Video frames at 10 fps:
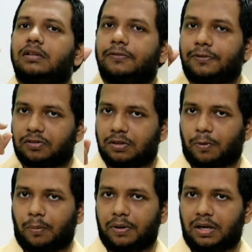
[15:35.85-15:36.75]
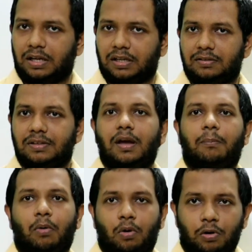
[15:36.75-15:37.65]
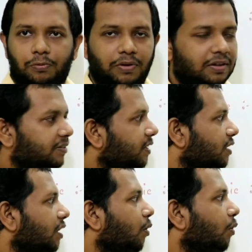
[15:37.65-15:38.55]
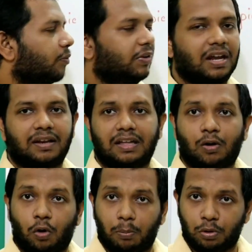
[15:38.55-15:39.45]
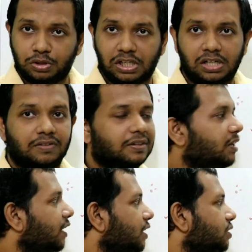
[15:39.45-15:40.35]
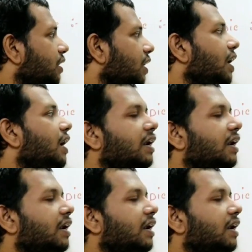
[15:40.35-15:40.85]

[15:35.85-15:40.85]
The first property, it is monophasic, or we can say homogeneous in nature.